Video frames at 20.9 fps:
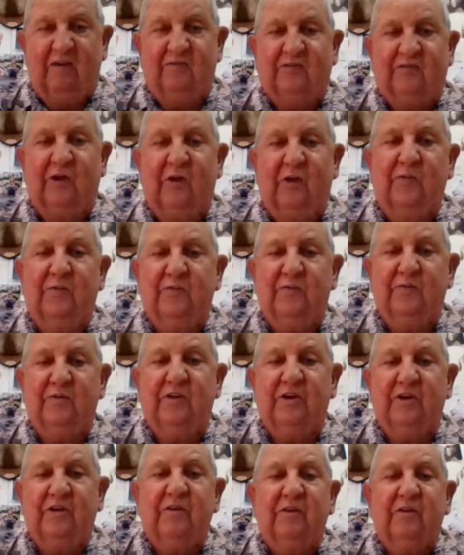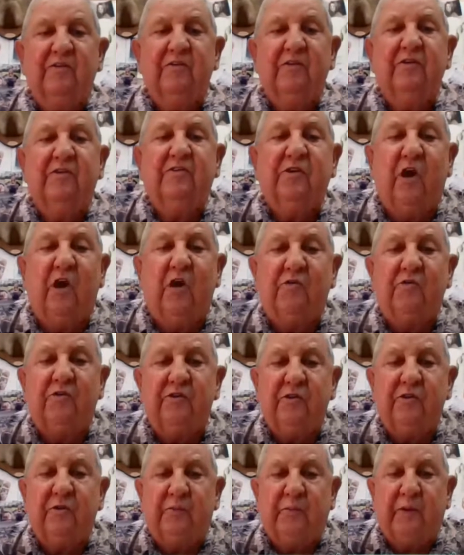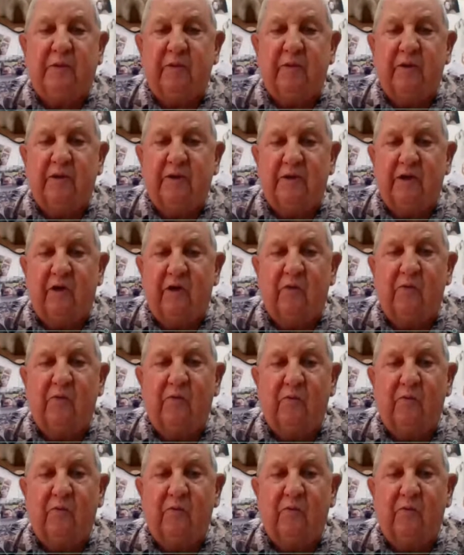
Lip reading: So talk to the people that know